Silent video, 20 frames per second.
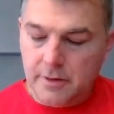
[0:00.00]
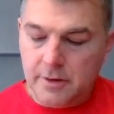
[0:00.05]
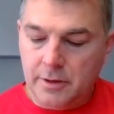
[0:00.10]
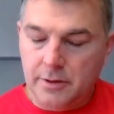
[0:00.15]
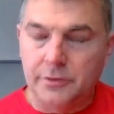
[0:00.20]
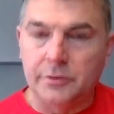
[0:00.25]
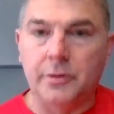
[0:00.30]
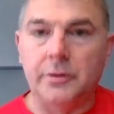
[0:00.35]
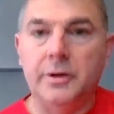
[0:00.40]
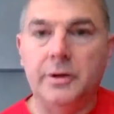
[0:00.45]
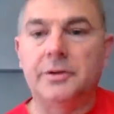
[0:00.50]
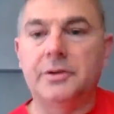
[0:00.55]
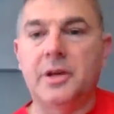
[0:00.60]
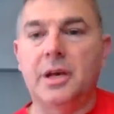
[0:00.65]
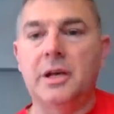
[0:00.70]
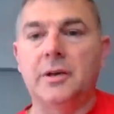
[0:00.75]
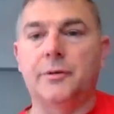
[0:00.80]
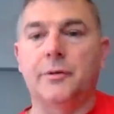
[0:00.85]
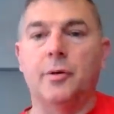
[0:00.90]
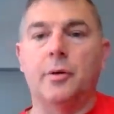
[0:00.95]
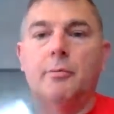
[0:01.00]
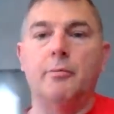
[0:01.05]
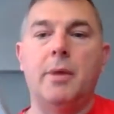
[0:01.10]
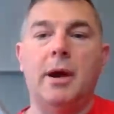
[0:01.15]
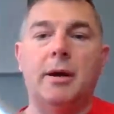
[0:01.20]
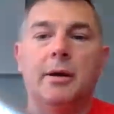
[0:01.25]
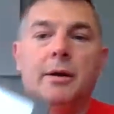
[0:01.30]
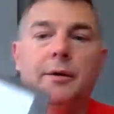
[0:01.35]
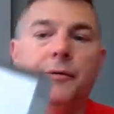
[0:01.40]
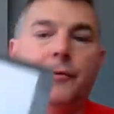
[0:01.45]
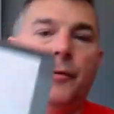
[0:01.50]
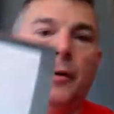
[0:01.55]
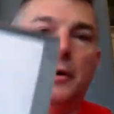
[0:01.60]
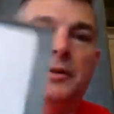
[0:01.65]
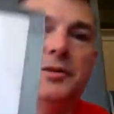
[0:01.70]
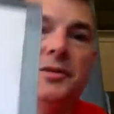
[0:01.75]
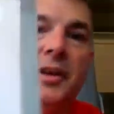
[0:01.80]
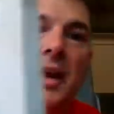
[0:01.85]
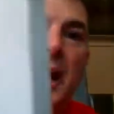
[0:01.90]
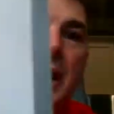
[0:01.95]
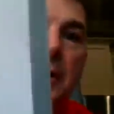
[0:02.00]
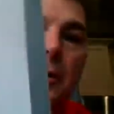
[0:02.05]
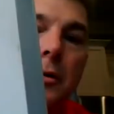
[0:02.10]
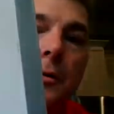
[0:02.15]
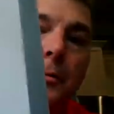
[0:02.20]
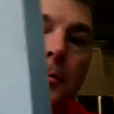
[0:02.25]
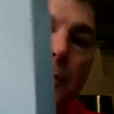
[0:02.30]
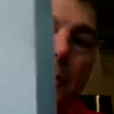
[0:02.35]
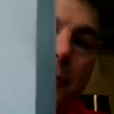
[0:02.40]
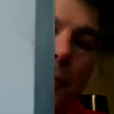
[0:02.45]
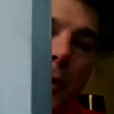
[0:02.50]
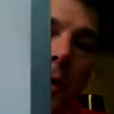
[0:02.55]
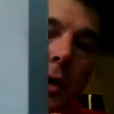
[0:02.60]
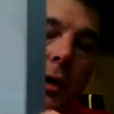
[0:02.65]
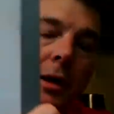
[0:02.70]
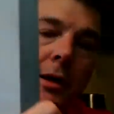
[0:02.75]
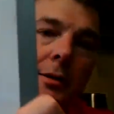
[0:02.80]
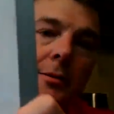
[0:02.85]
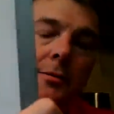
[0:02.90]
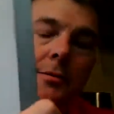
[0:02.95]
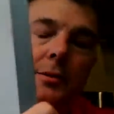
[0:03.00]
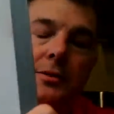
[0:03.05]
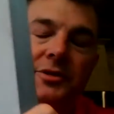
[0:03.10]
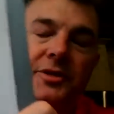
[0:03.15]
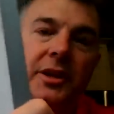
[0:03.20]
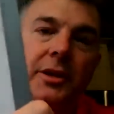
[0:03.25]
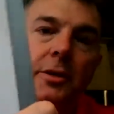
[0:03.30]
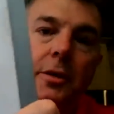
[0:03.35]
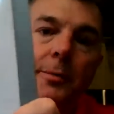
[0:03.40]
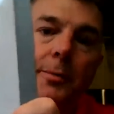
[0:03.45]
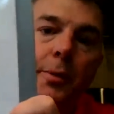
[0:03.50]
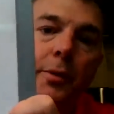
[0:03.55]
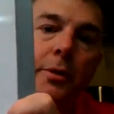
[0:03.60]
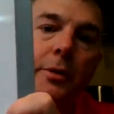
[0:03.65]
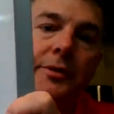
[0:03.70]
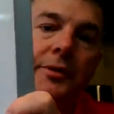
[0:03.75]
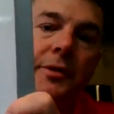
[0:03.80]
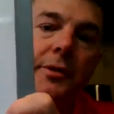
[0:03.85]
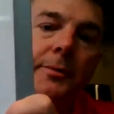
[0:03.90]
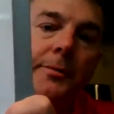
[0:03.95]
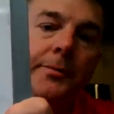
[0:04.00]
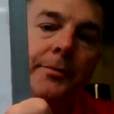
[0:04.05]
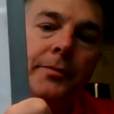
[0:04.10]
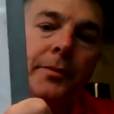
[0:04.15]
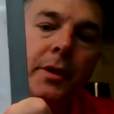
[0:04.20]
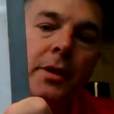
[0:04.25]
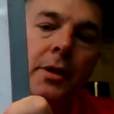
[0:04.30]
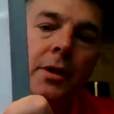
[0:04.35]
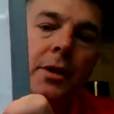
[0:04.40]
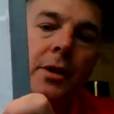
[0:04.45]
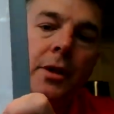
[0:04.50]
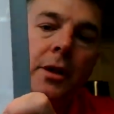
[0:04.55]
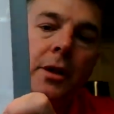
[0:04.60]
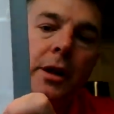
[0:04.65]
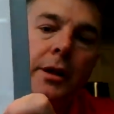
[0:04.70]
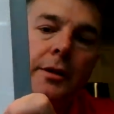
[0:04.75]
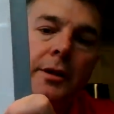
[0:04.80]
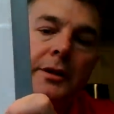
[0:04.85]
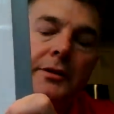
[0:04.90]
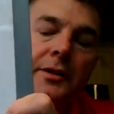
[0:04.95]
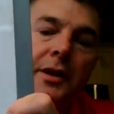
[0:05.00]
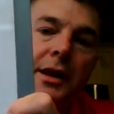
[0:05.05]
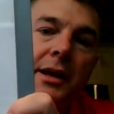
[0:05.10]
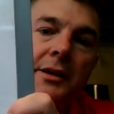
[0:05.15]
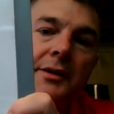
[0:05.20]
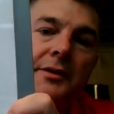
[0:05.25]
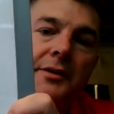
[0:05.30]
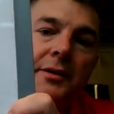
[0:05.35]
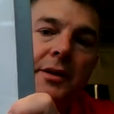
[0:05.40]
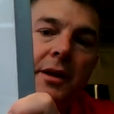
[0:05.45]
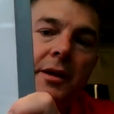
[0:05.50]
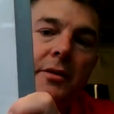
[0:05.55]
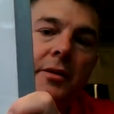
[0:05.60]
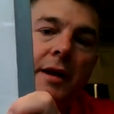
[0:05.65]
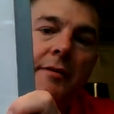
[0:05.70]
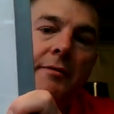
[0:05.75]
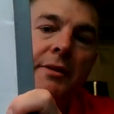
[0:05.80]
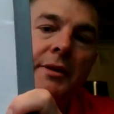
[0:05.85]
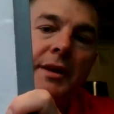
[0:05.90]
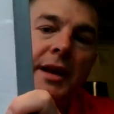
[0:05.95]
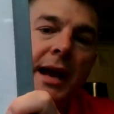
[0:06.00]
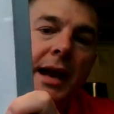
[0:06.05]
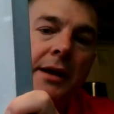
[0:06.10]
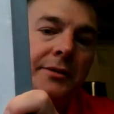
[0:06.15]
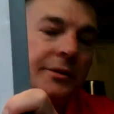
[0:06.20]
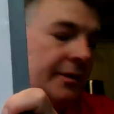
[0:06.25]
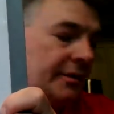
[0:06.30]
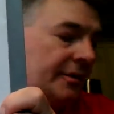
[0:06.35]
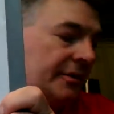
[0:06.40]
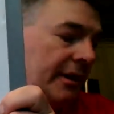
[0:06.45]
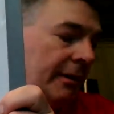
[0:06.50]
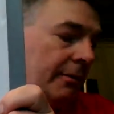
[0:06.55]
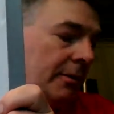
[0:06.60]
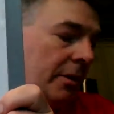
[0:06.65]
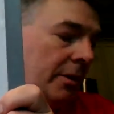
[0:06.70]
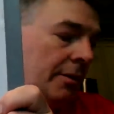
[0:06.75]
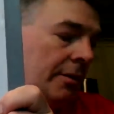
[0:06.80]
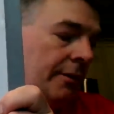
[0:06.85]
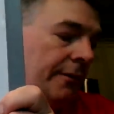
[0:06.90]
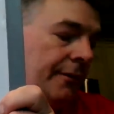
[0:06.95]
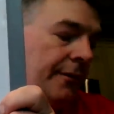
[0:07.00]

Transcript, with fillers: So in this case, for a married, a standard, uh, a single person, in this case, eleven thousand seven hundred